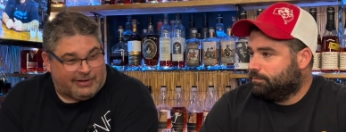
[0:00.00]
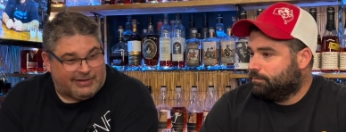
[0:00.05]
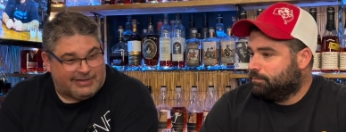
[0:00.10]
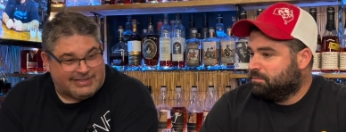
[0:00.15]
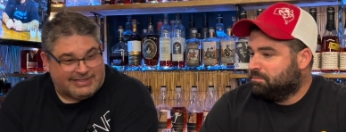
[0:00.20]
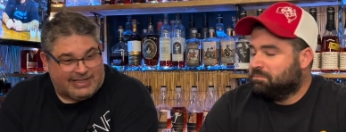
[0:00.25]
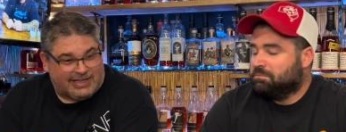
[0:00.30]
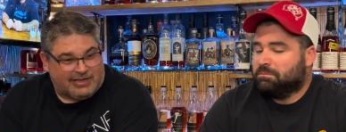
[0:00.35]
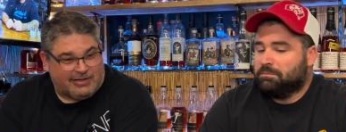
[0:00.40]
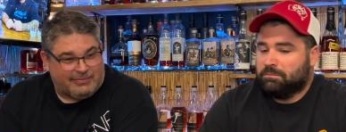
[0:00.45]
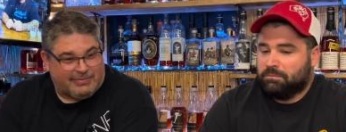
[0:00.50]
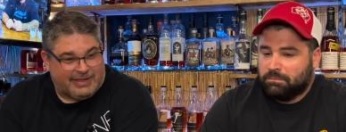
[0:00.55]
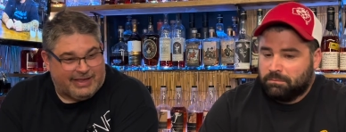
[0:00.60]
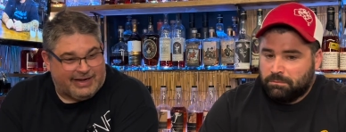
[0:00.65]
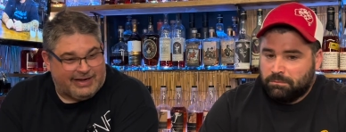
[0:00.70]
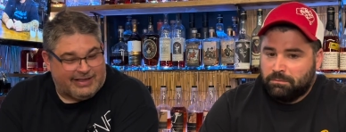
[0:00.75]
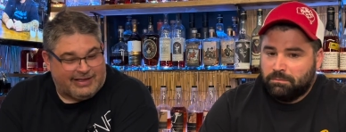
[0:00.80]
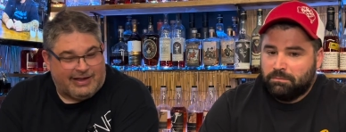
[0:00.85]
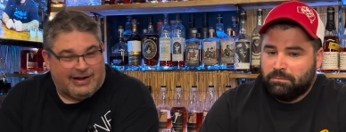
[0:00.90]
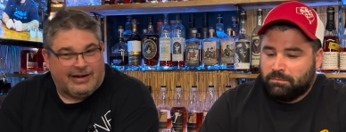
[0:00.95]
Speaker 1: It's not gonna be any
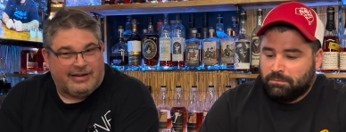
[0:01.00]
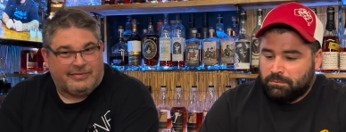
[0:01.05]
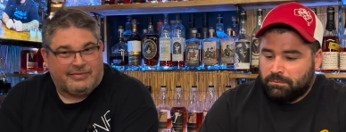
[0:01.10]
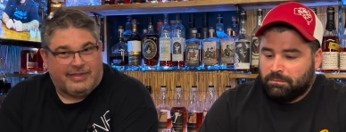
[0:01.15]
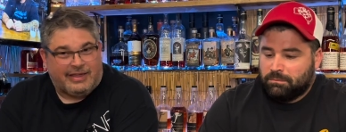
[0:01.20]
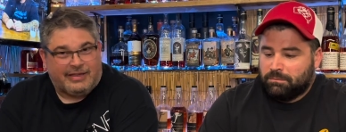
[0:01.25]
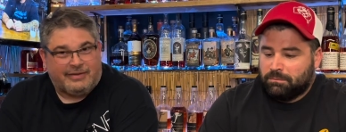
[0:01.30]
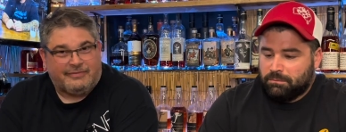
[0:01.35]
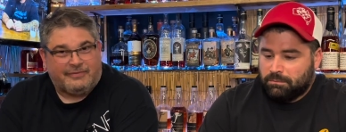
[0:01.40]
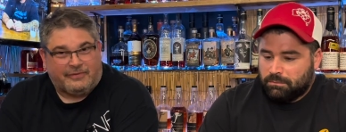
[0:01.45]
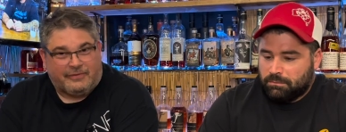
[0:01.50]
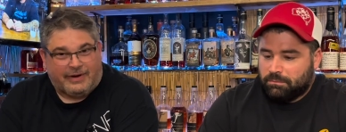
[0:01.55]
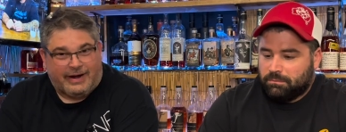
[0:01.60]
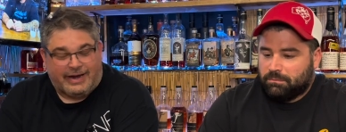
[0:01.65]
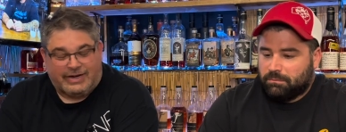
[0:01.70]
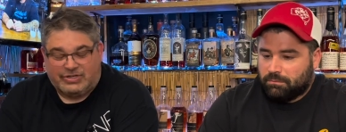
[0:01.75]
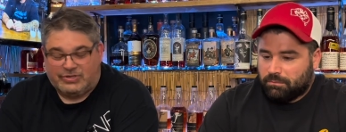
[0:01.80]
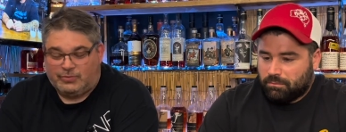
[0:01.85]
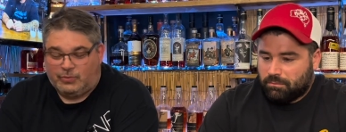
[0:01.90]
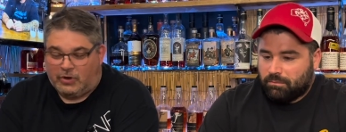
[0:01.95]
kind of like
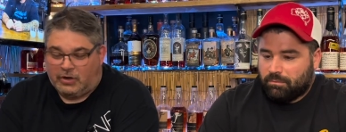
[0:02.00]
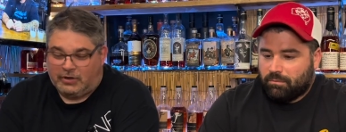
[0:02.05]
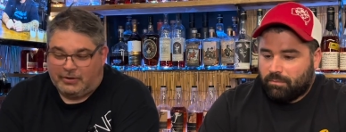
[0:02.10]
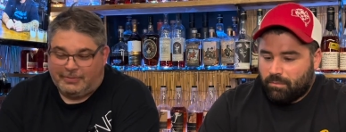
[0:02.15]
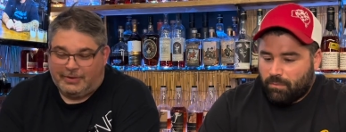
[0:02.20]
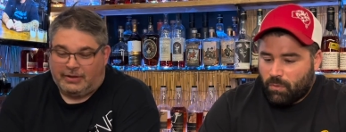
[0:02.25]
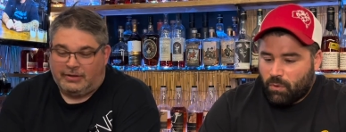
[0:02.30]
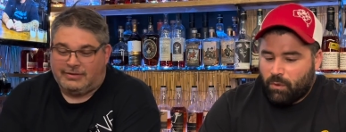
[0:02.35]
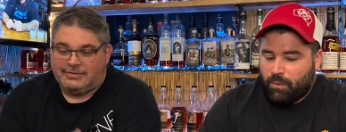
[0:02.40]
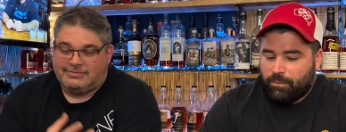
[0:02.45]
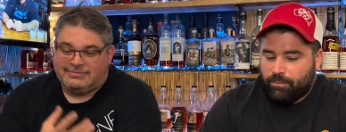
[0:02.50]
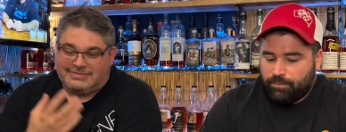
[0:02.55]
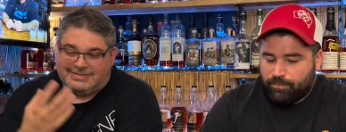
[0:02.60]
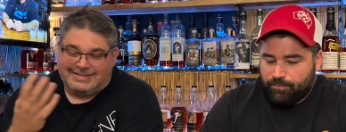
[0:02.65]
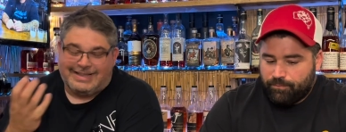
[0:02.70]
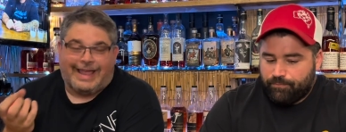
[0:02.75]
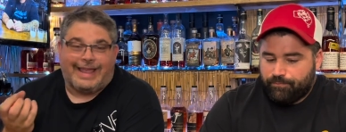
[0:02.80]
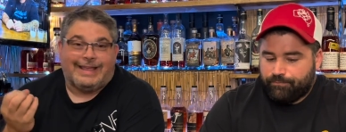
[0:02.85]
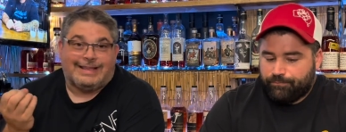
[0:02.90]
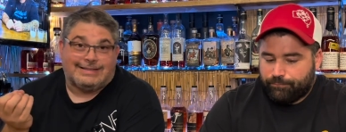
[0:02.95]
fresh watermelon
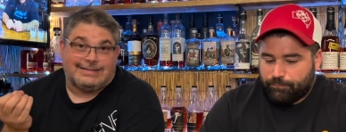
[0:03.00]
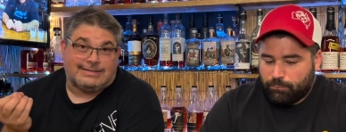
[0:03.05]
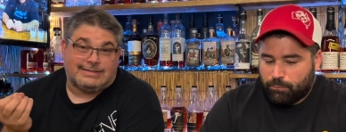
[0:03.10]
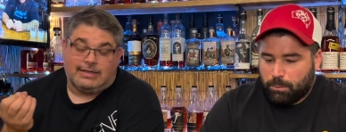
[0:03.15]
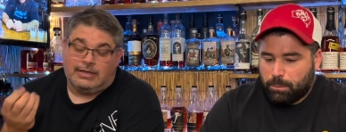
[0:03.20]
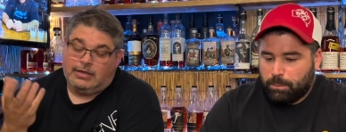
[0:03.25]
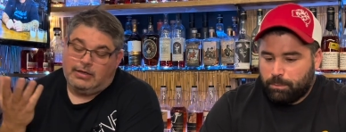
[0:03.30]
taste.